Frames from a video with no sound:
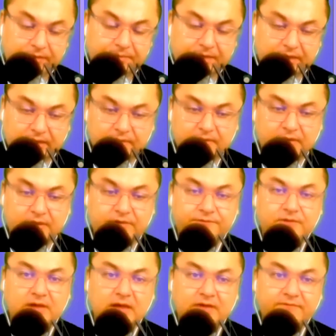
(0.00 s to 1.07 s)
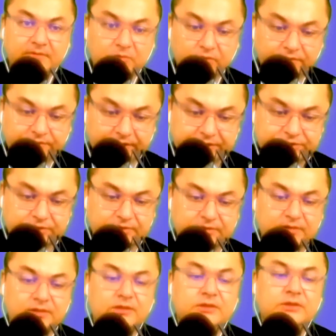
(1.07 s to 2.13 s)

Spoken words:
I mean, if you have a motivation